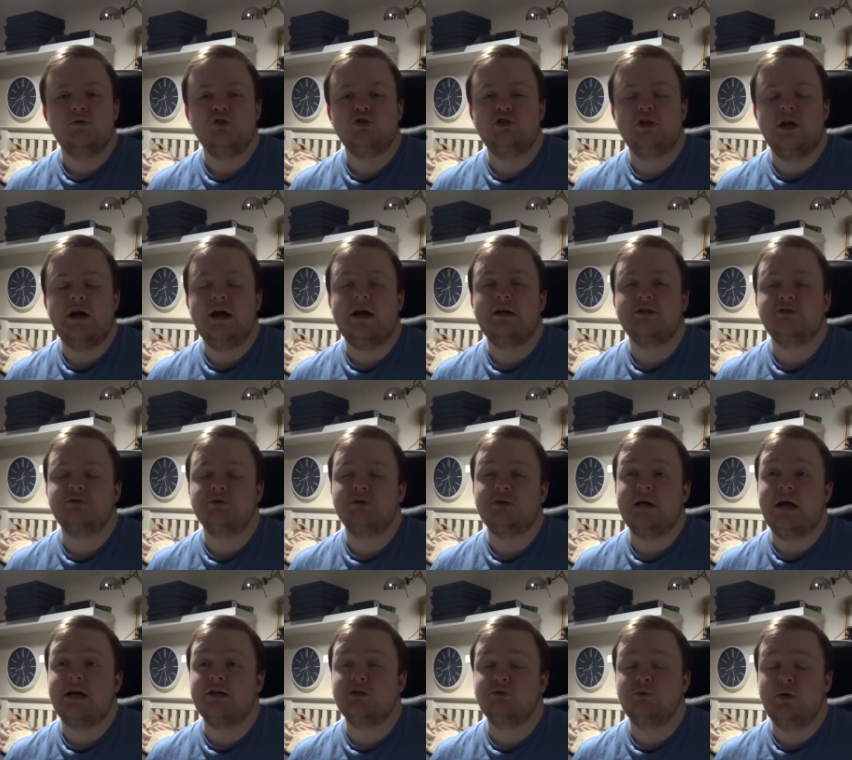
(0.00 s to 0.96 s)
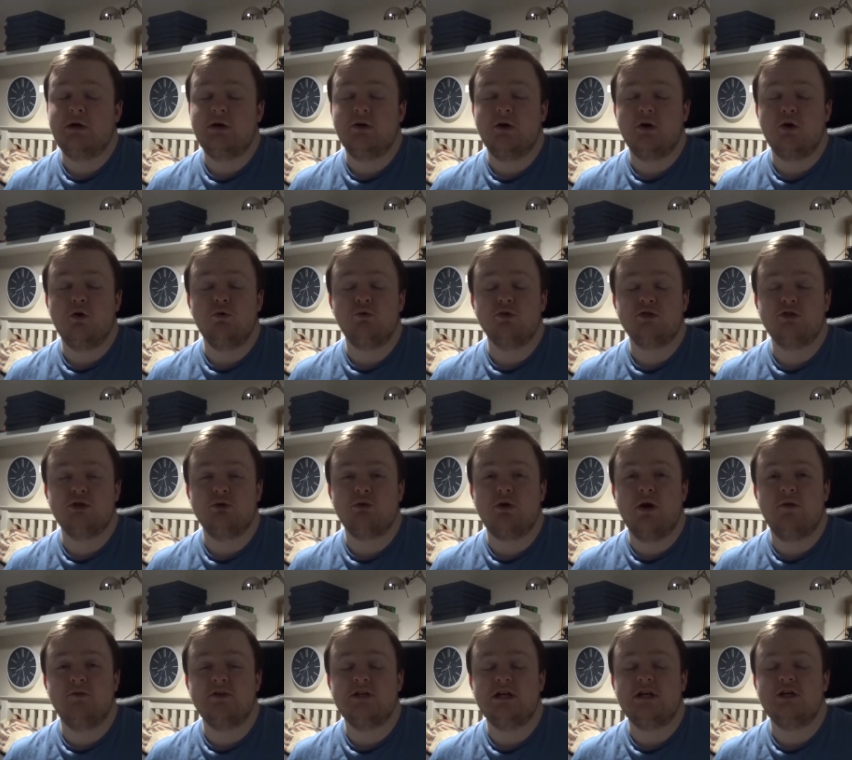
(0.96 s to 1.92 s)
as as we also
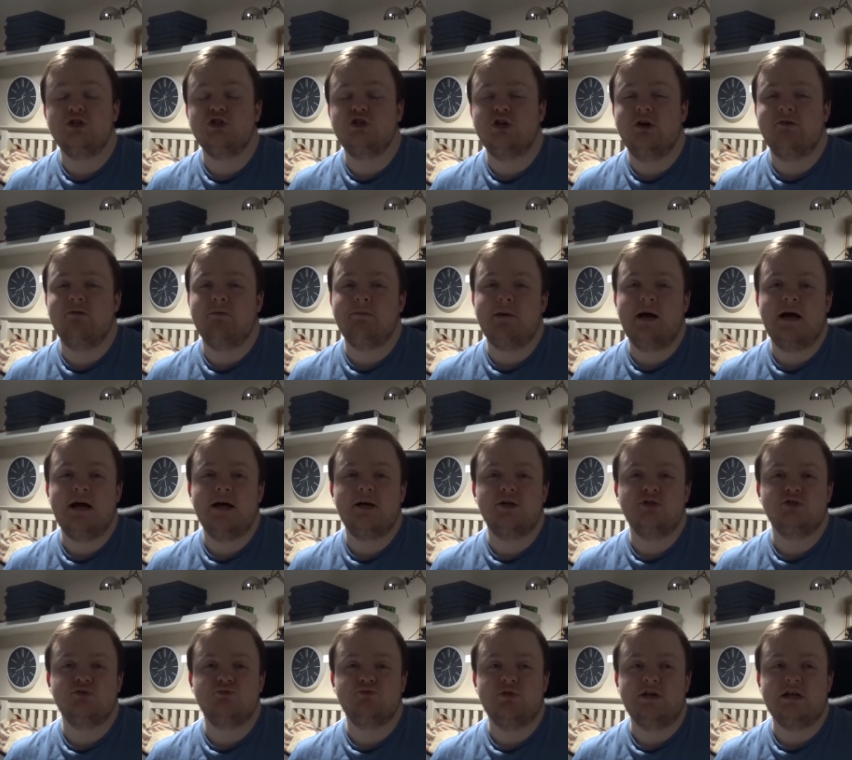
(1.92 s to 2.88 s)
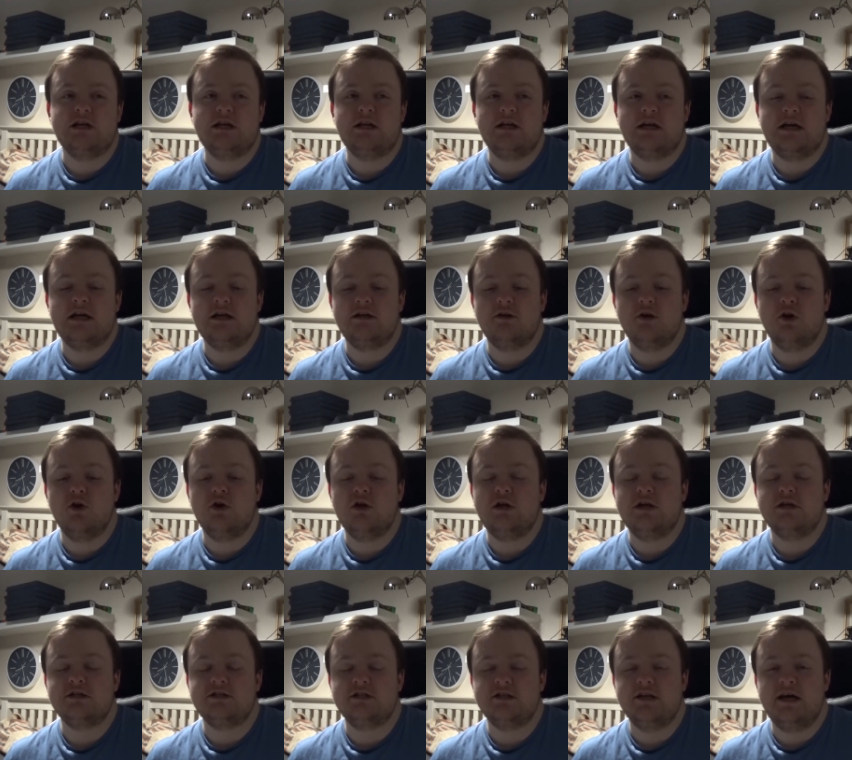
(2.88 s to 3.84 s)
covered in Jeremiah's reading late,
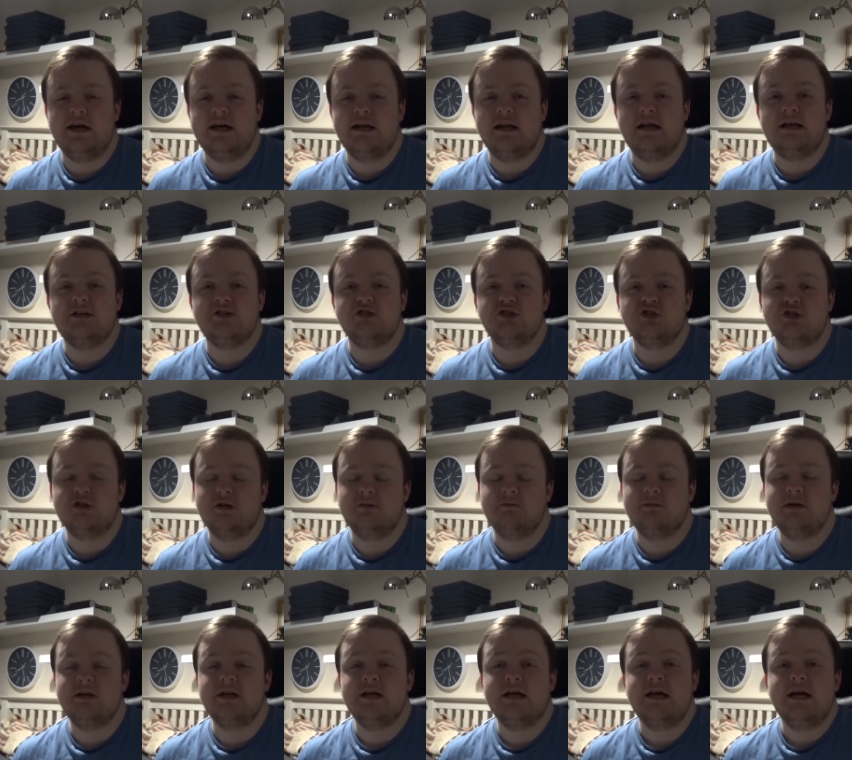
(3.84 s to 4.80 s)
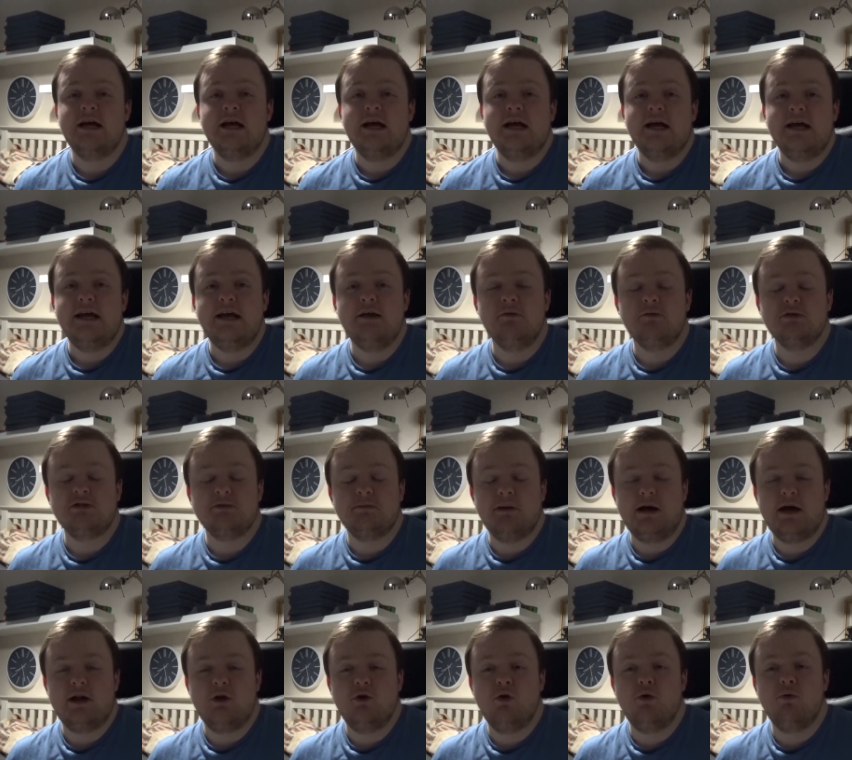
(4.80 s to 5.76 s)
earlier tonight, ladies and gentlemen, he was a
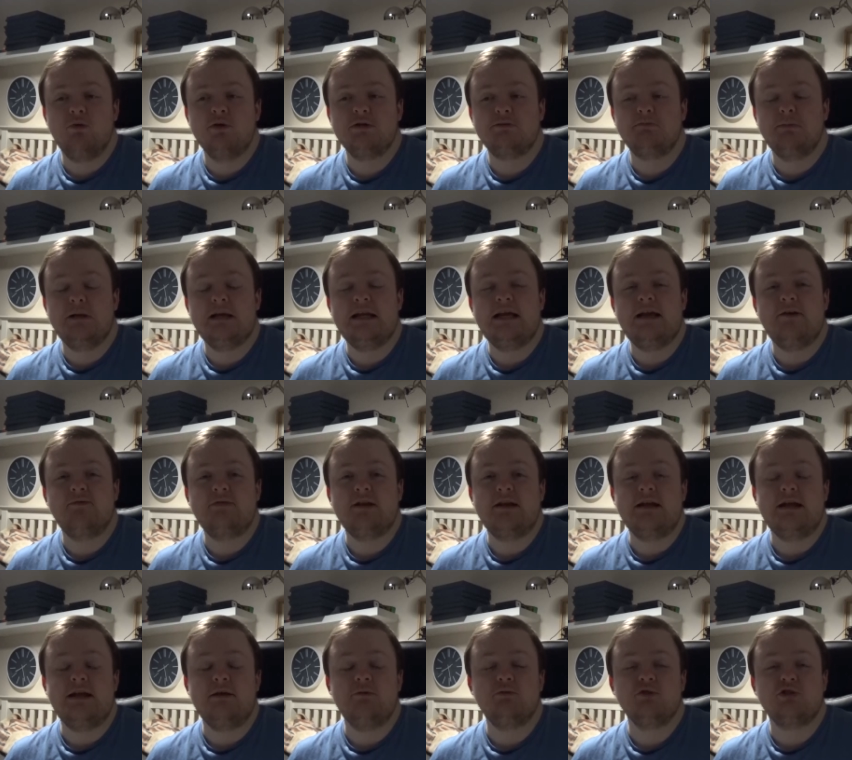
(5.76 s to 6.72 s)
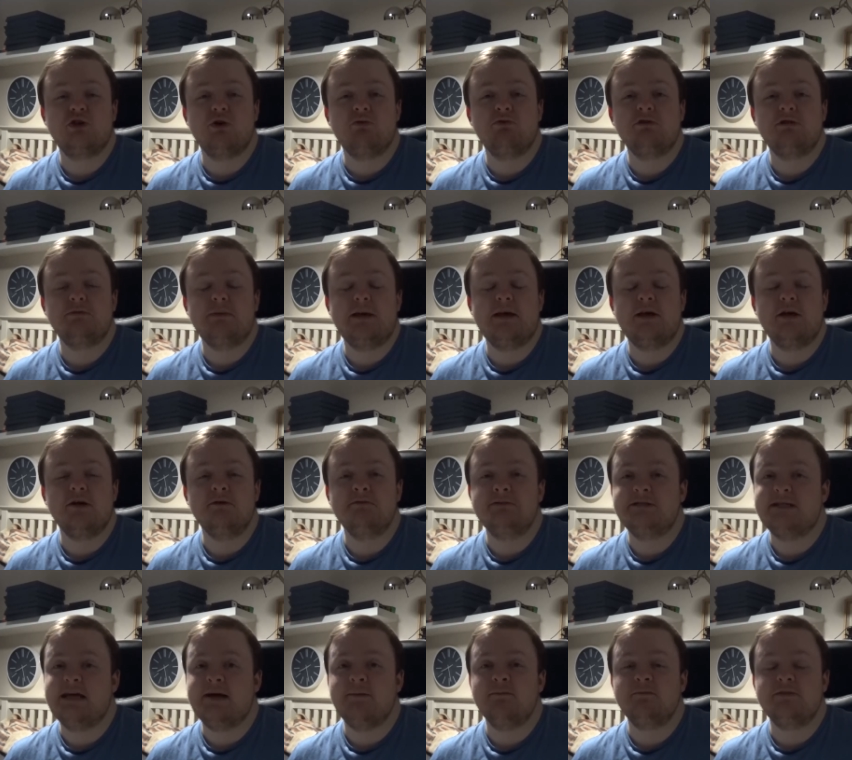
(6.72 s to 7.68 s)
man who was believed that he was going to be
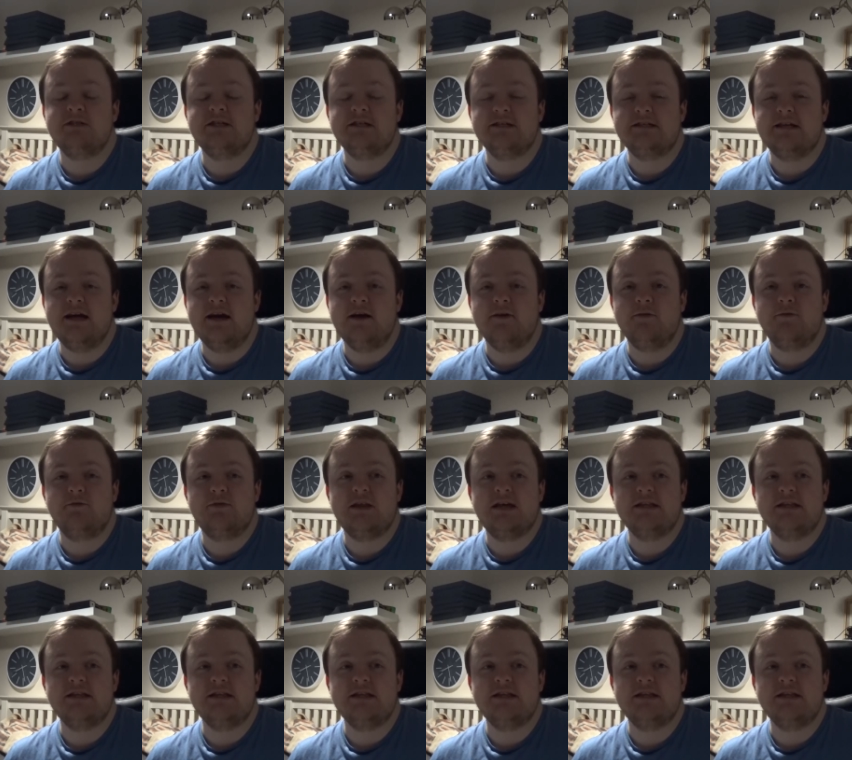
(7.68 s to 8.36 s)
condemned to death.